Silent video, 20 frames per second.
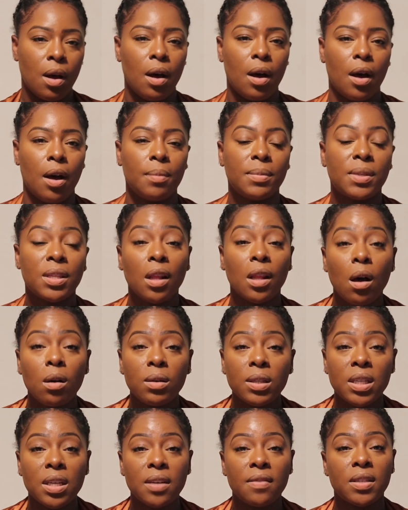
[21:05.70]
It's
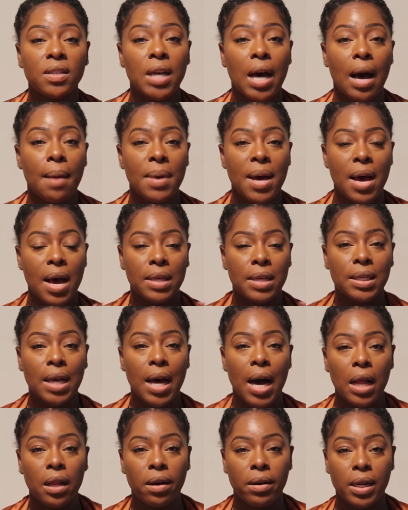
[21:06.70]
long sleeve top. It has
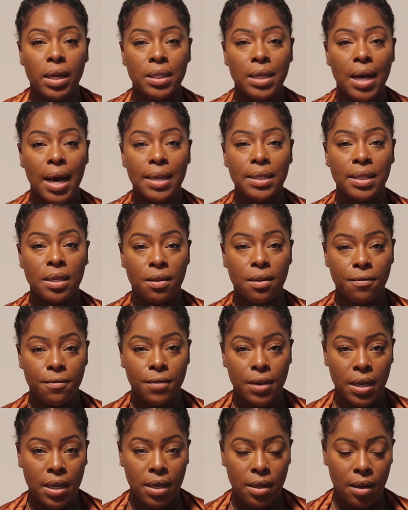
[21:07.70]
collar and it ties in the
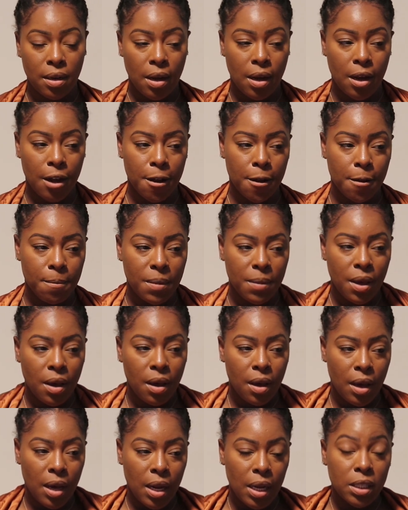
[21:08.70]
front. And
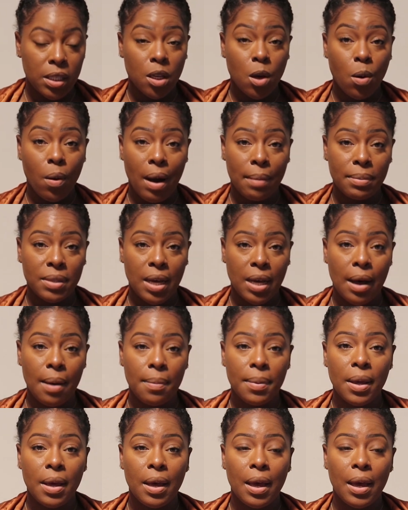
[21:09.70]
it's crop top.